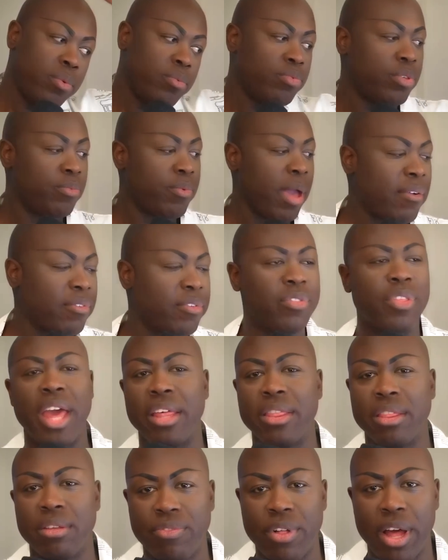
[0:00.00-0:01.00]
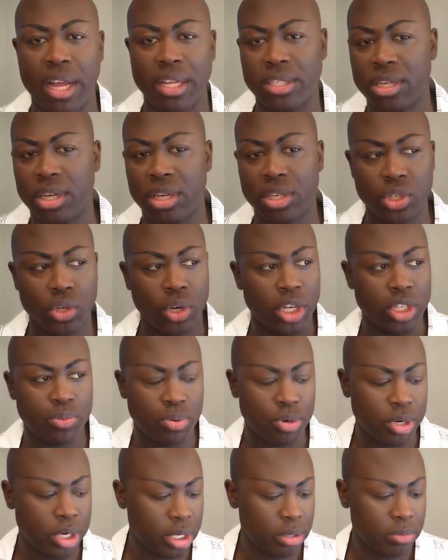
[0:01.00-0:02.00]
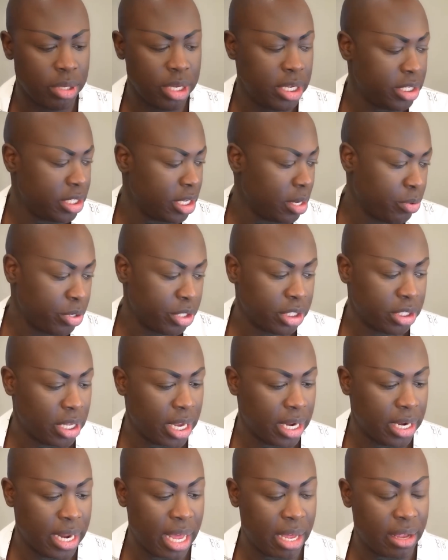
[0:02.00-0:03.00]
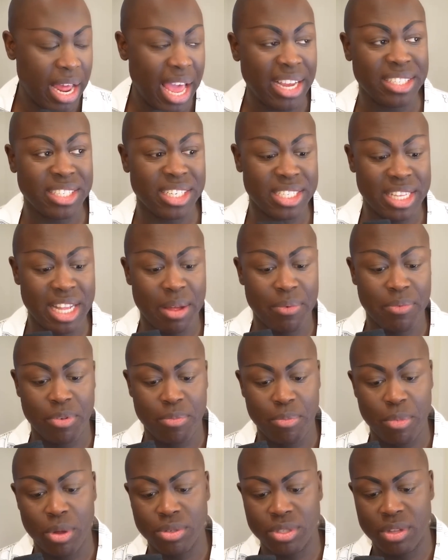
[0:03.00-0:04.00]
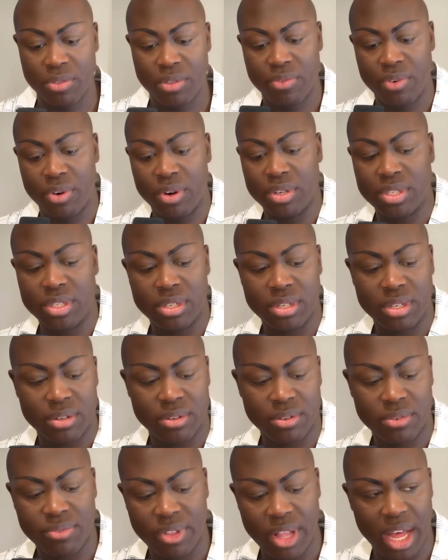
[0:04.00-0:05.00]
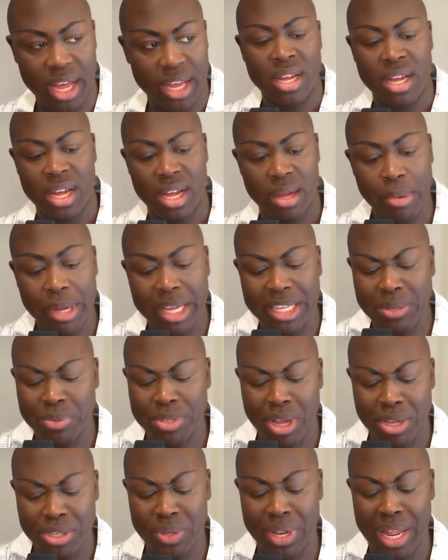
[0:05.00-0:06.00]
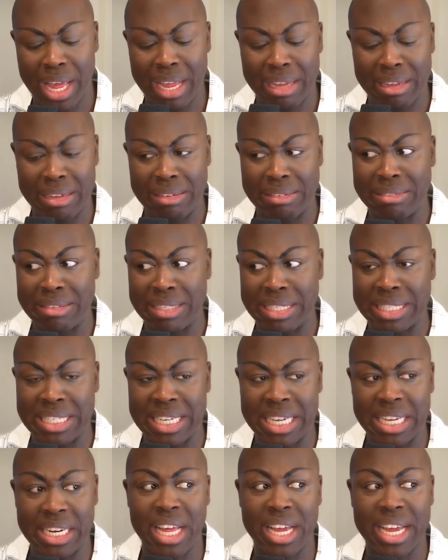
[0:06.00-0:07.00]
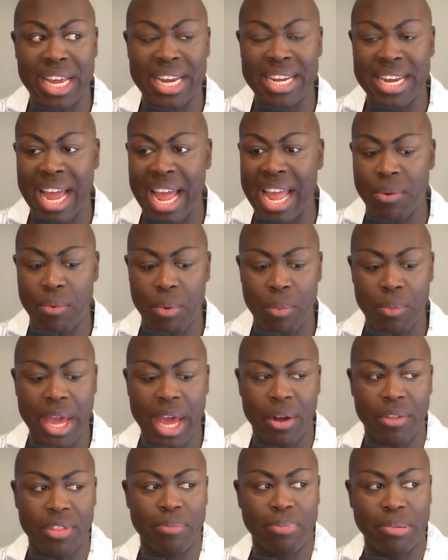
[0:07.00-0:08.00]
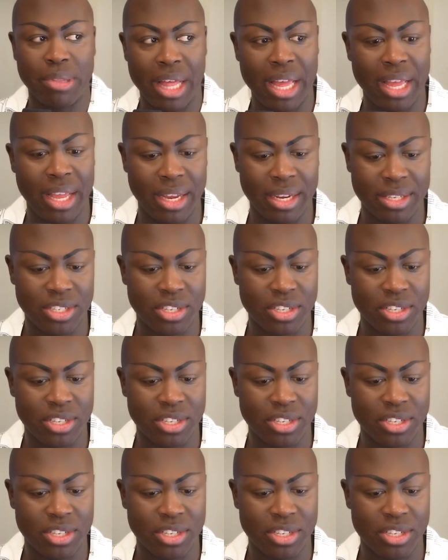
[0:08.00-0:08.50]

After that, the flight to Australia is pretty easy, and we're just laying down. I actually slept for most of the first flight because it was also like 10 o'clock at night when we got on the plane.